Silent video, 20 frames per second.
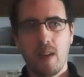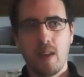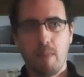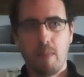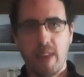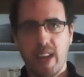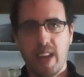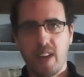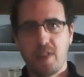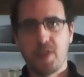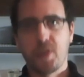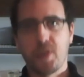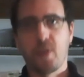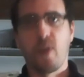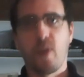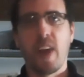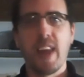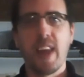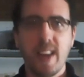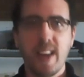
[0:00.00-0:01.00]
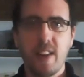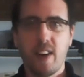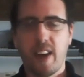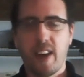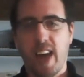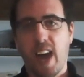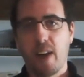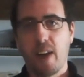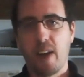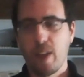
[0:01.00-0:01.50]
being trained on
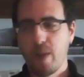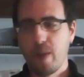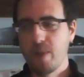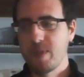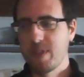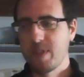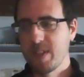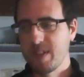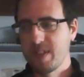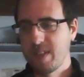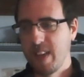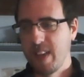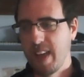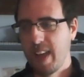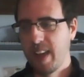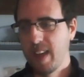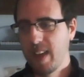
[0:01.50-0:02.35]
how to use this thing.